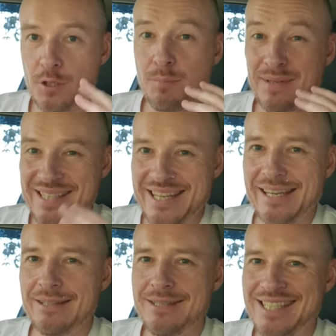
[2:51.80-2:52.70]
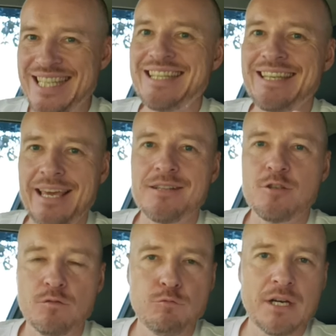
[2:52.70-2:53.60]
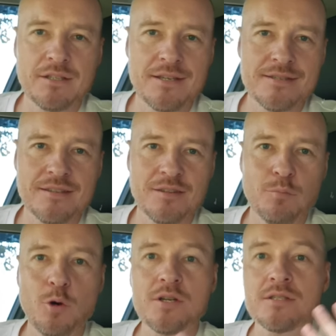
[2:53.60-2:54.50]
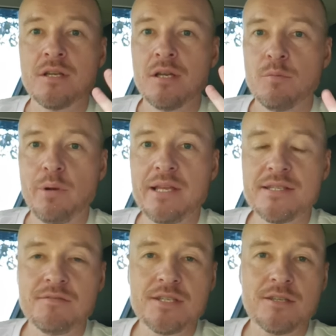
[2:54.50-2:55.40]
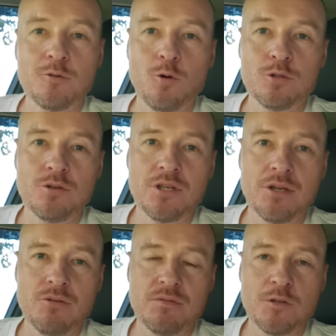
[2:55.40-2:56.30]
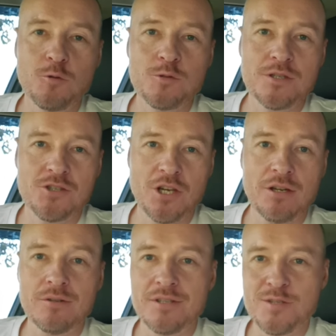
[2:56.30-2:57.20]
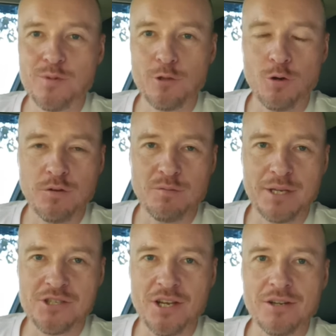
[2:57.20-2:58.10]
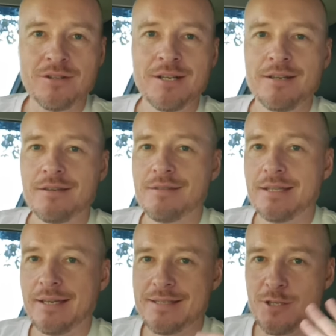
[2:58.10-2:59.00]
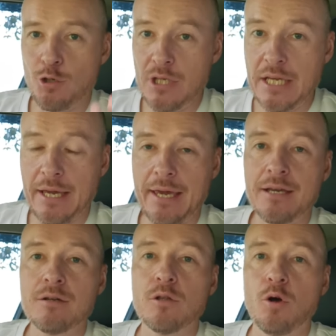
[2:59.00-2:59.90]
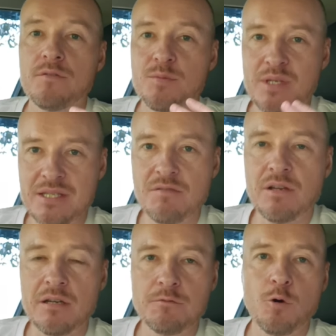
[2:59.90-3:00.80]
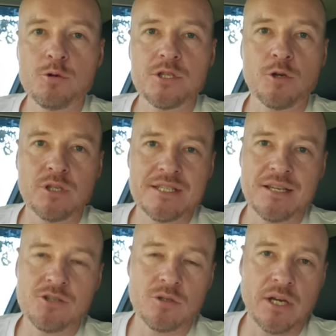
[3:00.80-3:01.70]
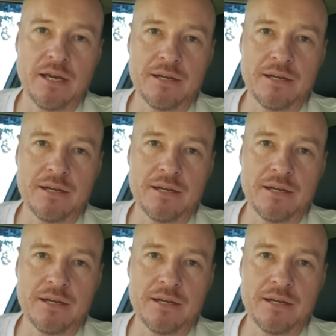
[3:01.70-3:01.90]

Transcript: the particulars, details of what is in the box, please visit Auto Gear Reviews channel, the spin-off of my channel that has a unique angle of specifically focusing on essential car